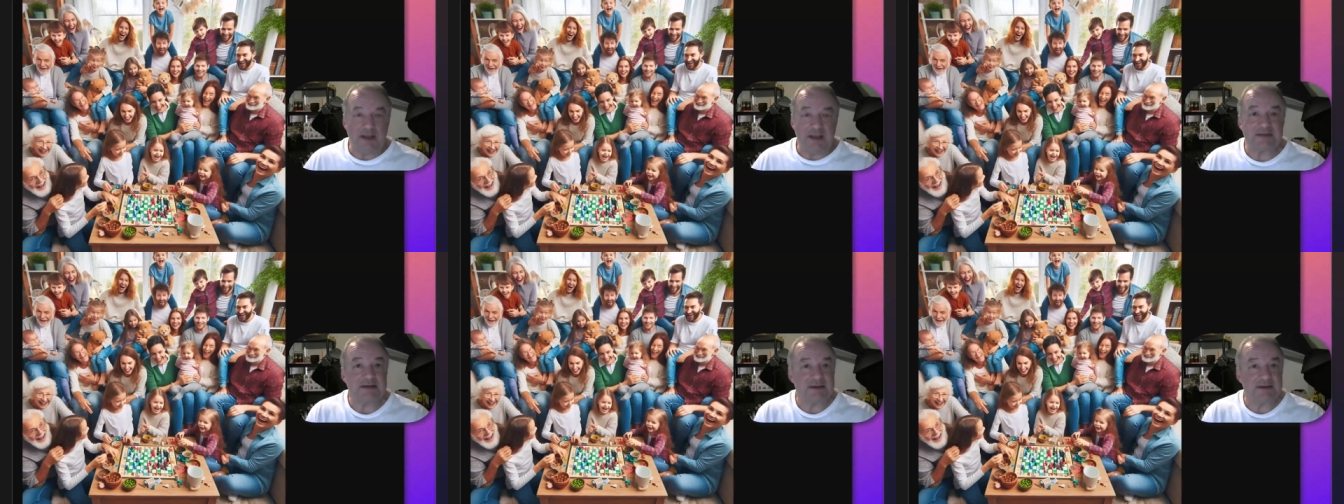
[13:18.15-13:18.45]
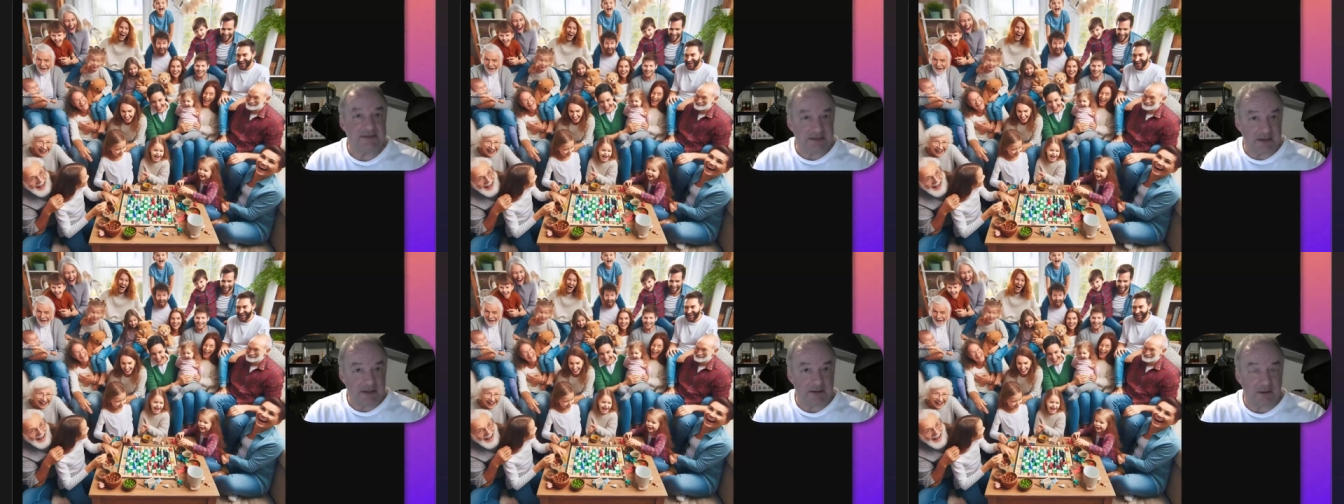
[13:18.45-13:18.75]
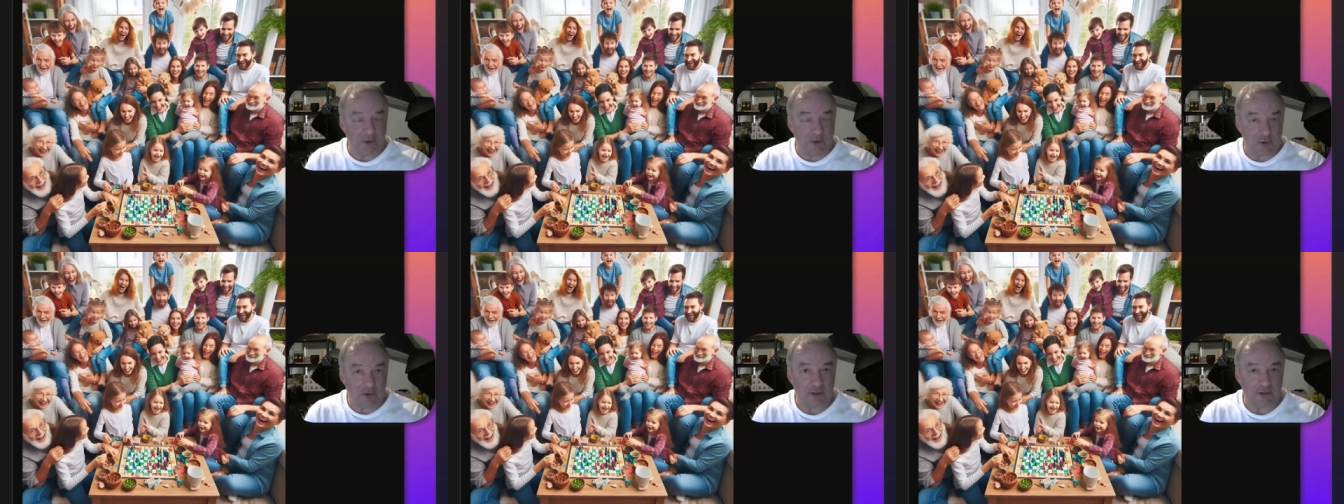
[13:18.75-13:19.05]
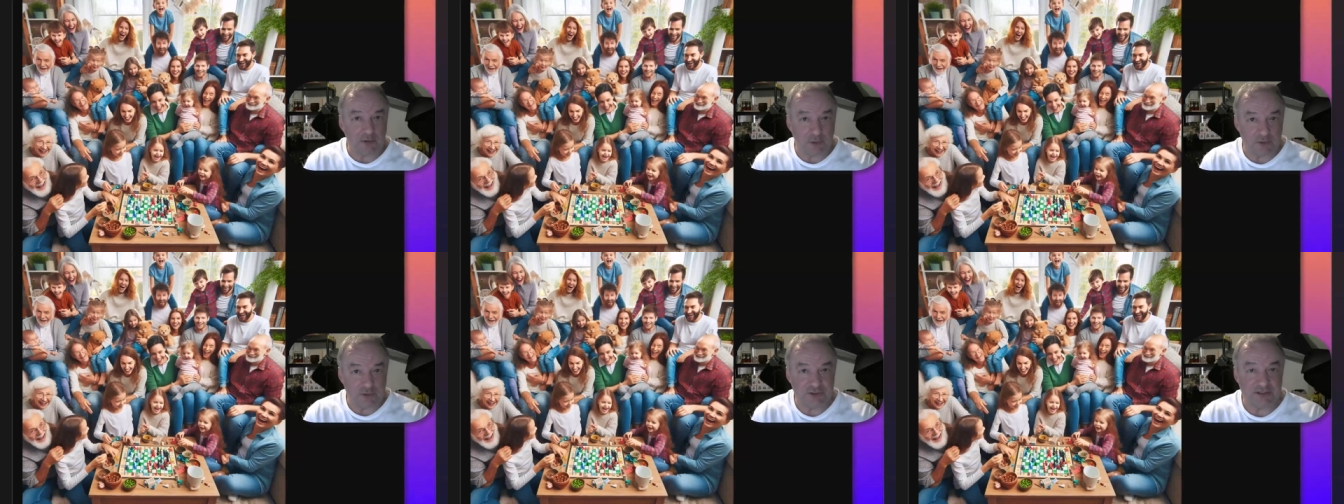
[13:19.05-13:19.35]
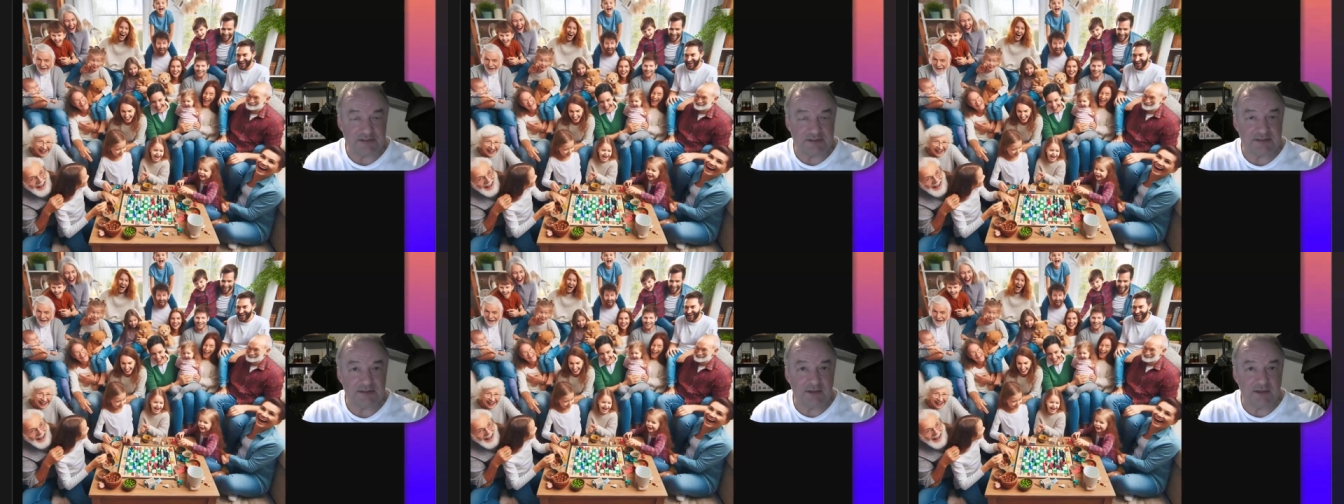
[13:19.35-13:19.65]
as I said, are
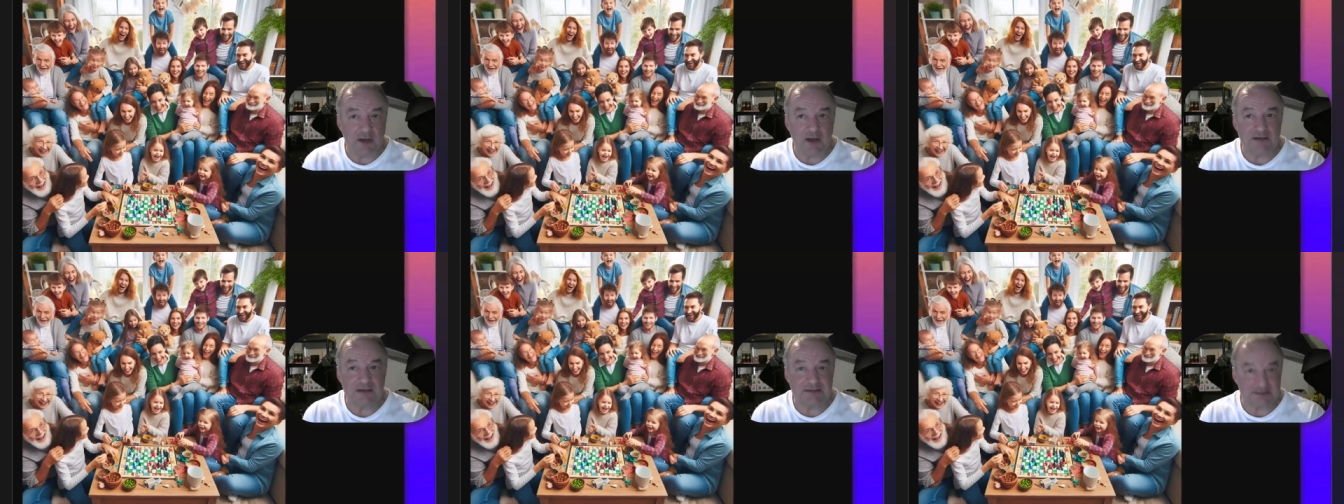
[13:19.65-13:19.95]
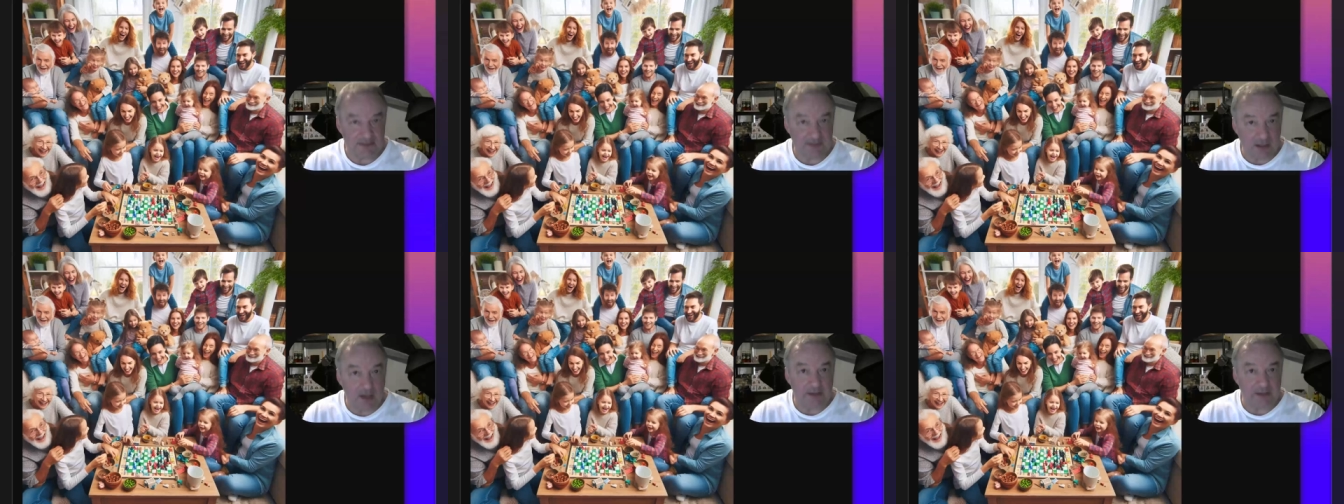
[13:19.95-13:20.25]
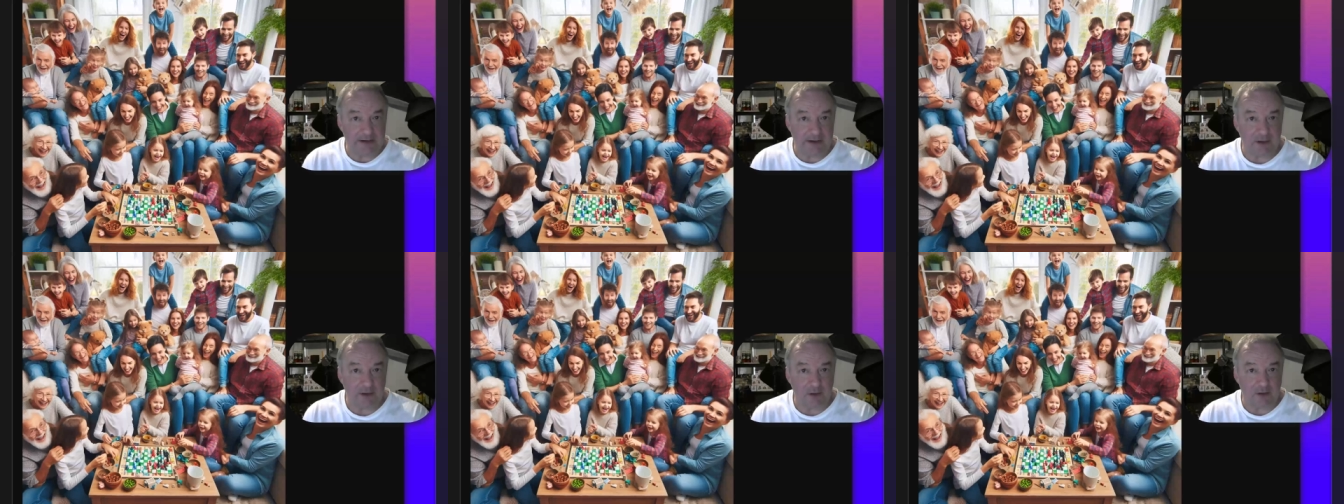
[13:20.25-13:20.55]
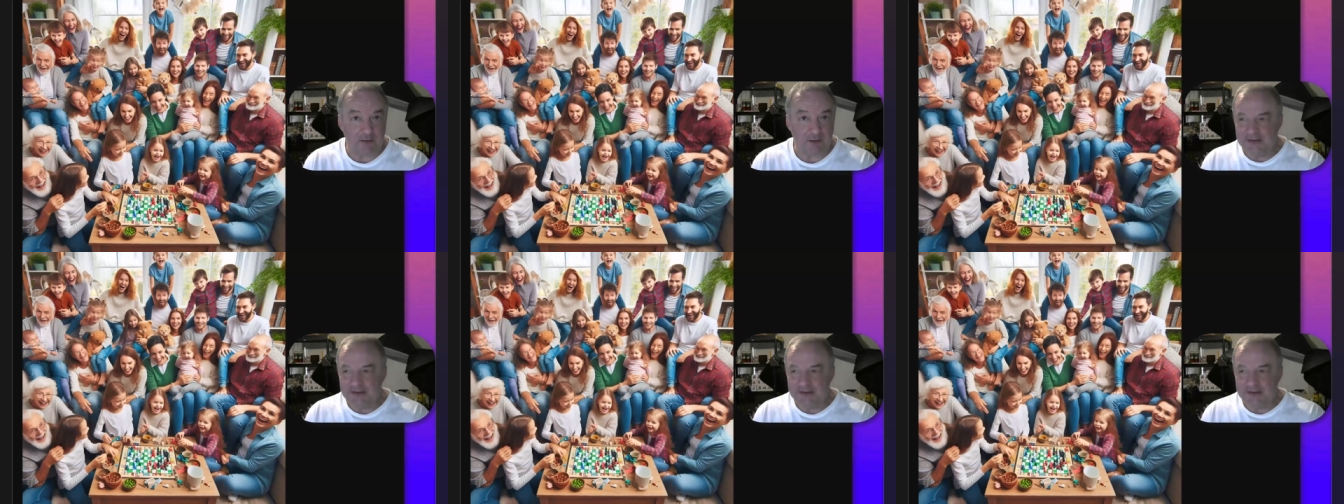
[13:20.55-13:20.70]
allergic to dogs and dog hair.